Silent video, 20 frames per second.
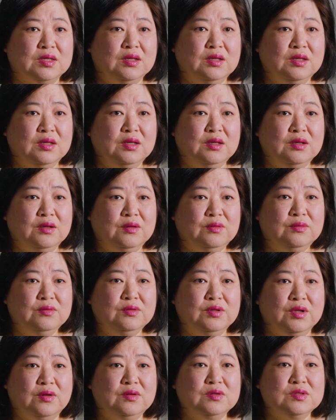Who
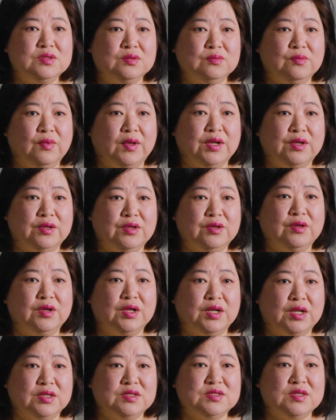knows whether you're
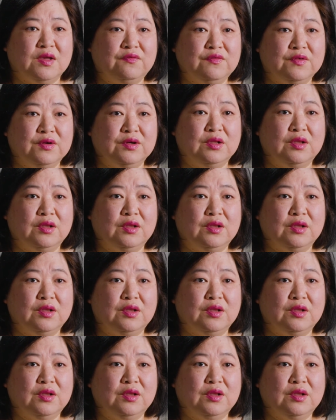going to suffer